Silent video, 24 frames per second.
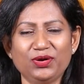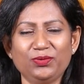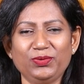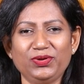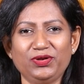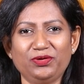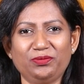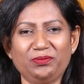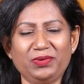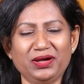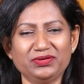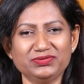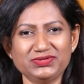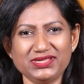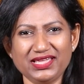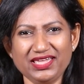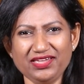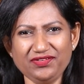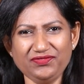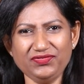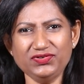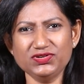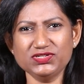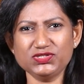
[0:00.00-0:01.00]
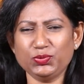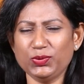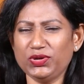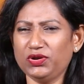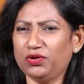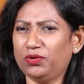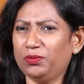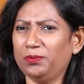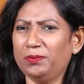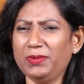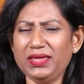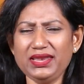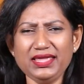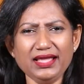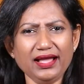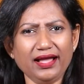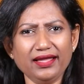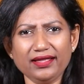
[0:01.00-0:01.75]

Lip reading: We know Mount Everest. We know many